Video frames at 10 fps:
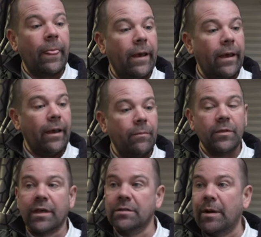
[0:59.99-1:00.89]
the
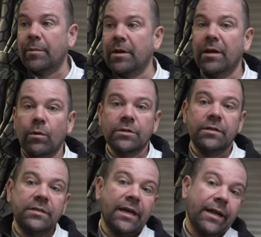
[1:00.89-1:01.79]
kids might be in here watching
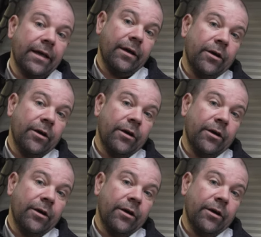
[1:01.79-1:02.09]
the telly,